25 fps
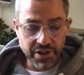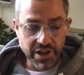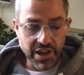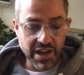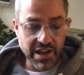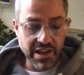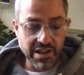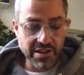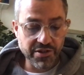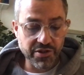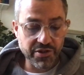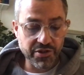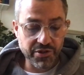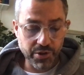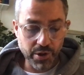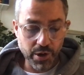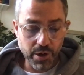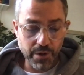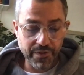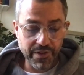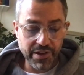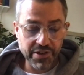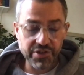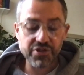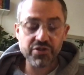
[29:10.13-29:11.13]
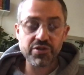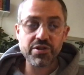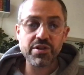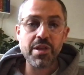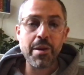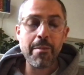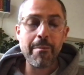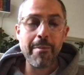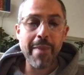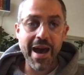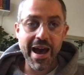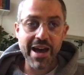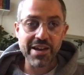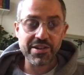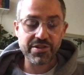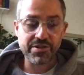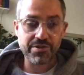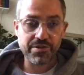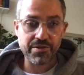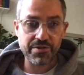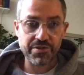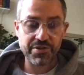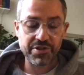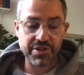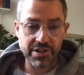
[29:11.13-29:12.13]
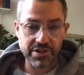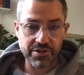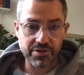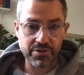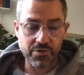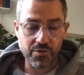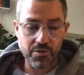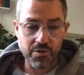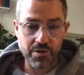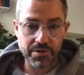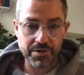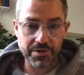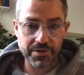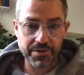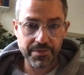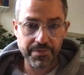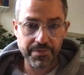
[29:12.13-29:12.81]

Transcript: in service to the master's discourse.